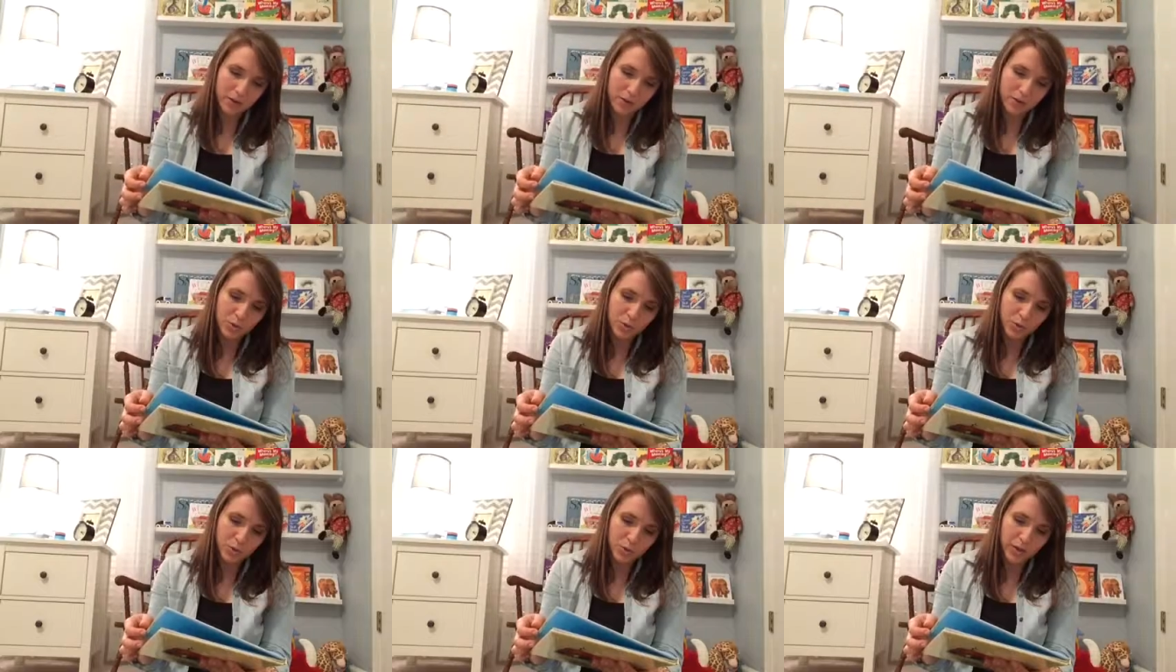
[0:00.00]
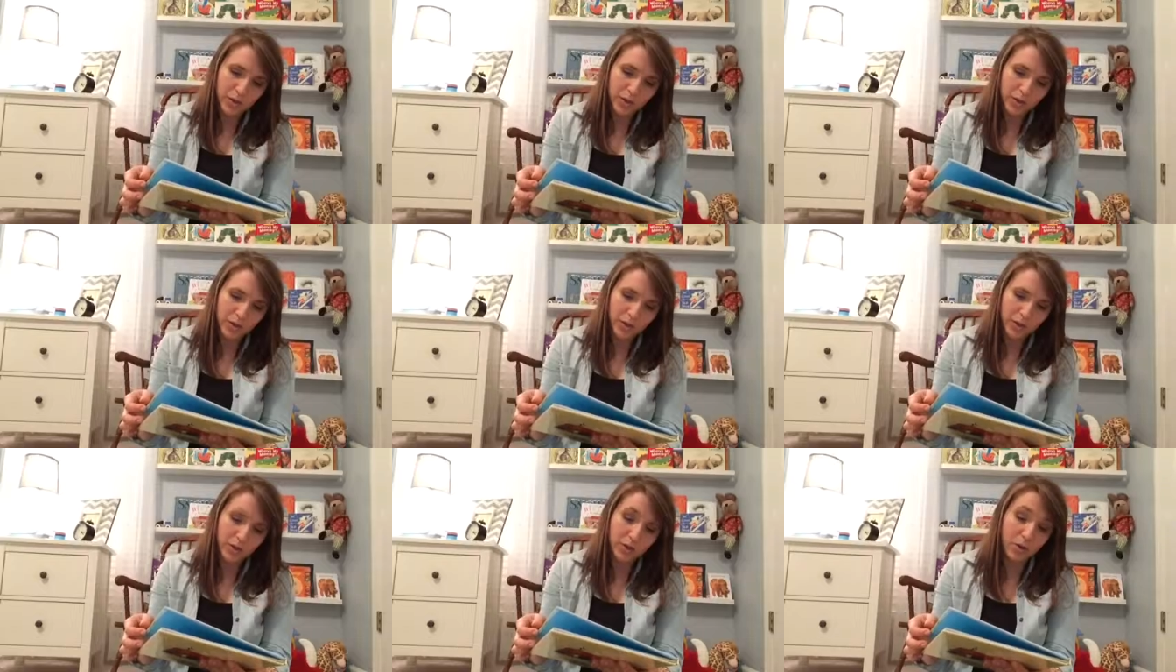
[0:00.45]

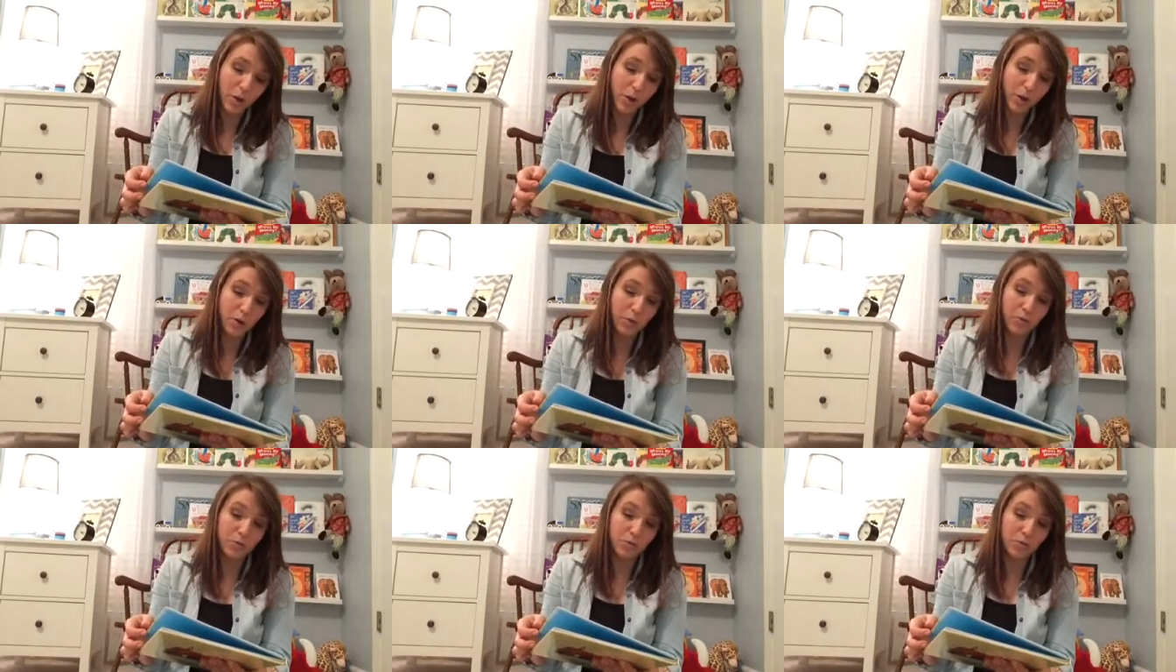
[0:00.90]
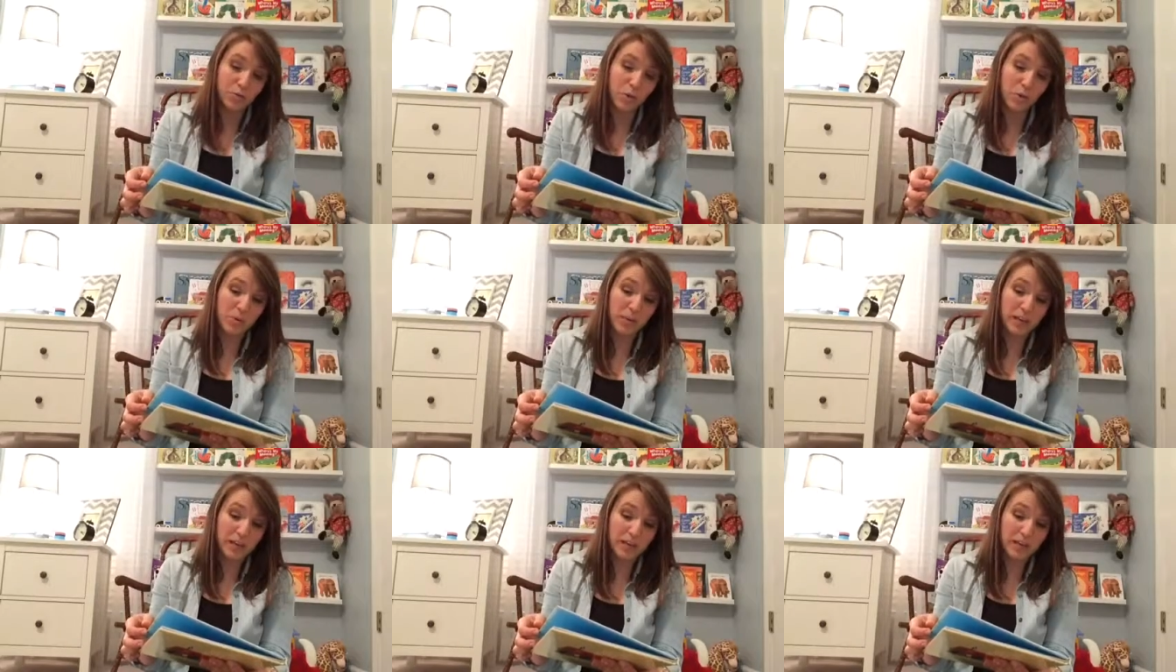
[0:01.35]
Doreen
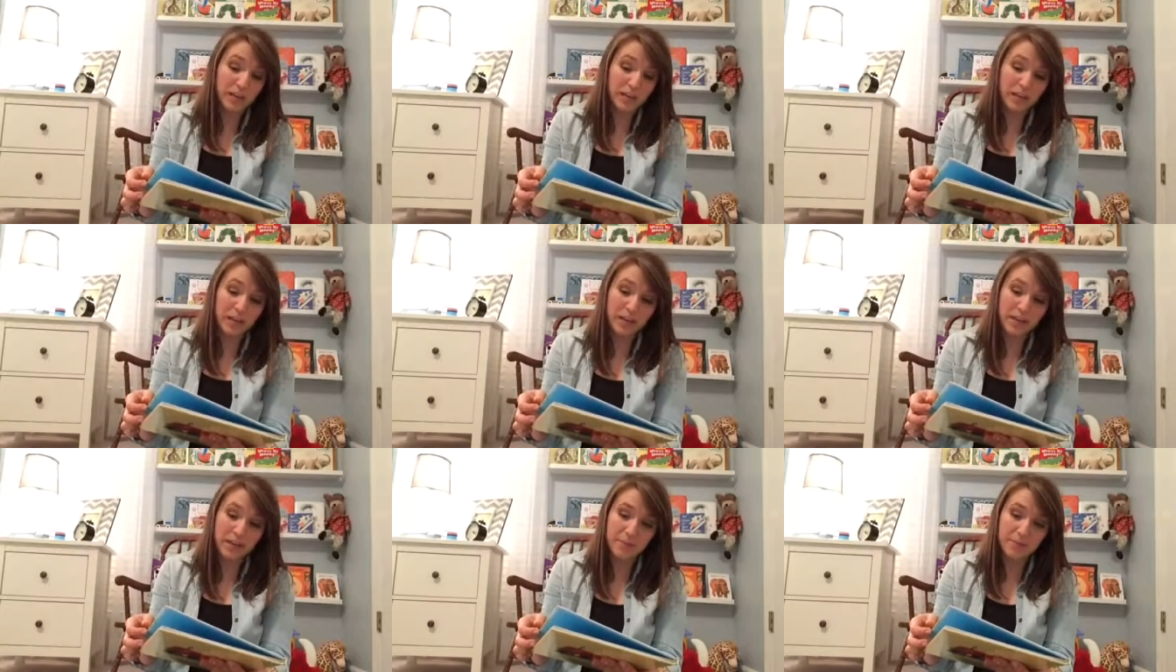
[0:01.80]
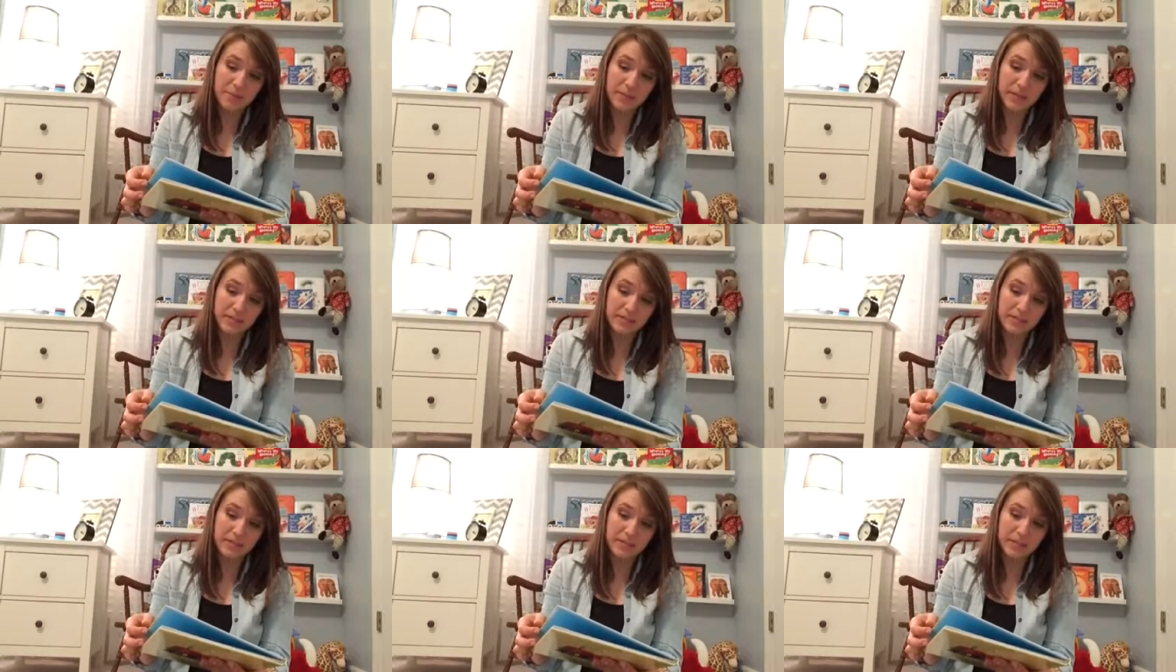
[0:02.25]
Cronin and
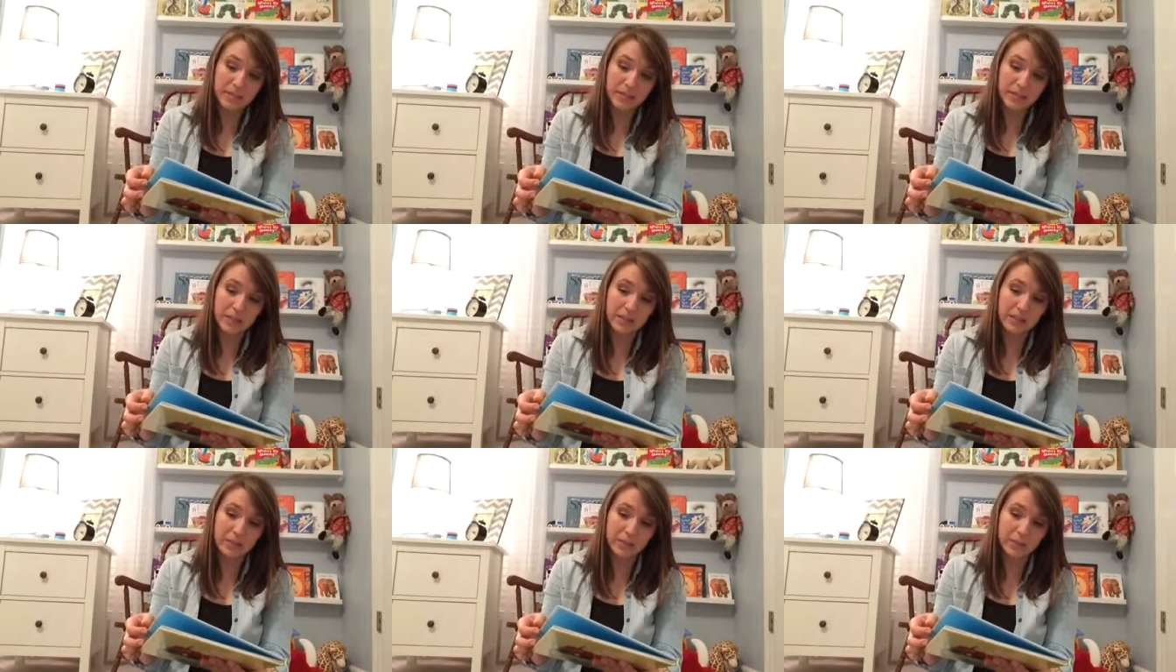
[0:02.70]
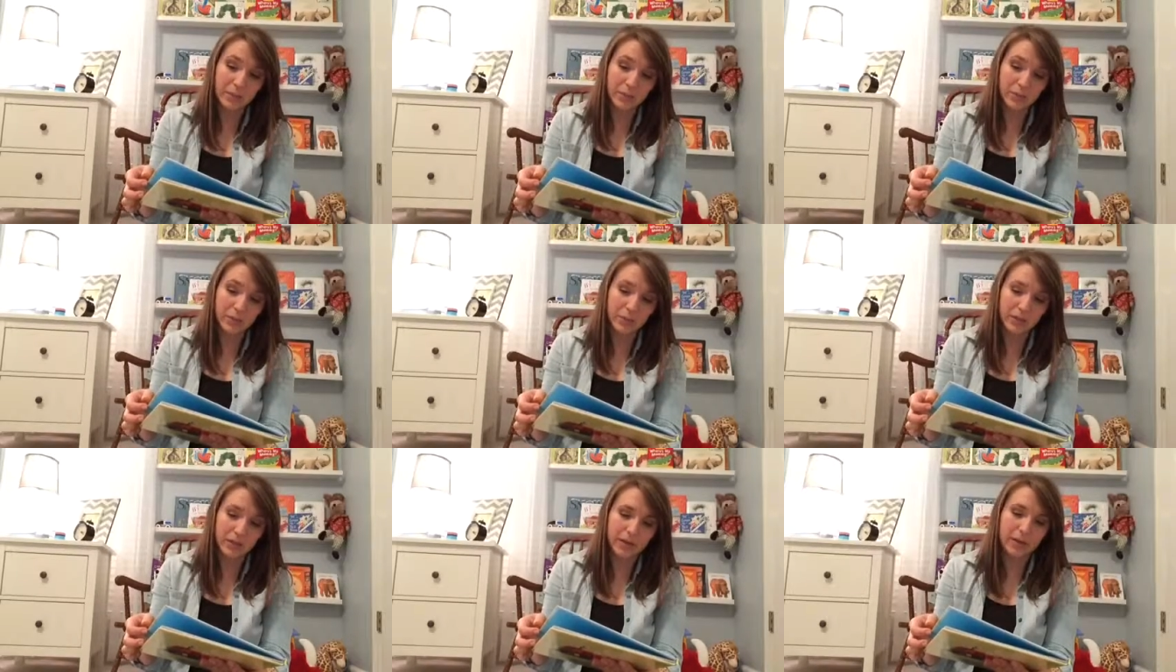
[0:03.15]
Betsy
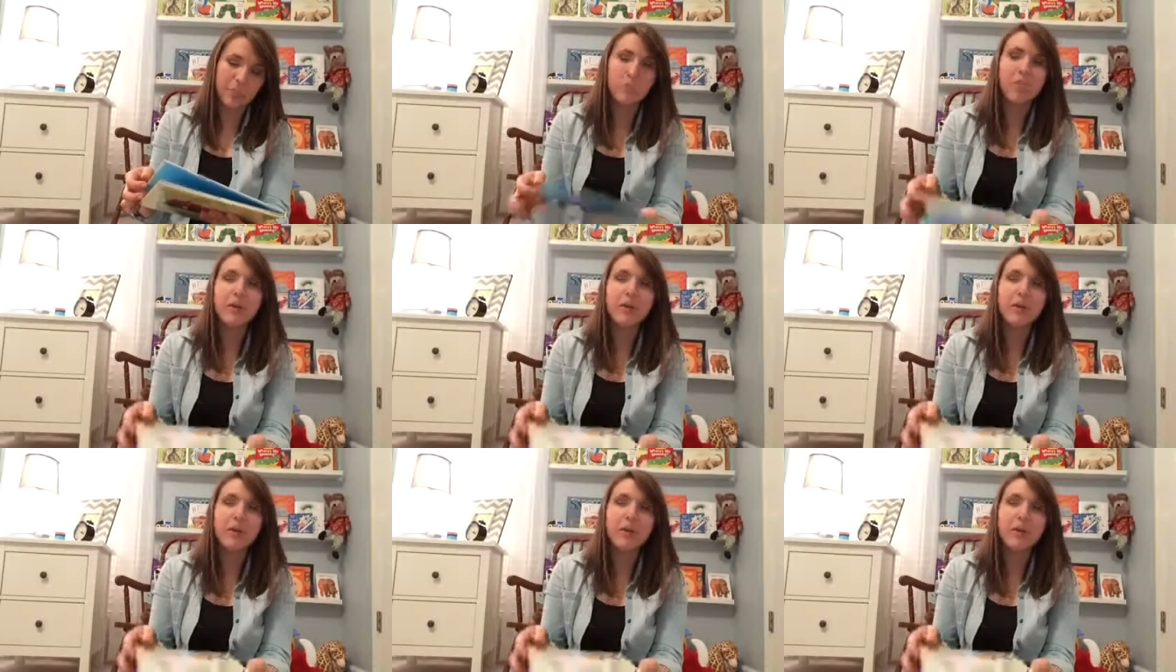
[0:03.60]
Lewin.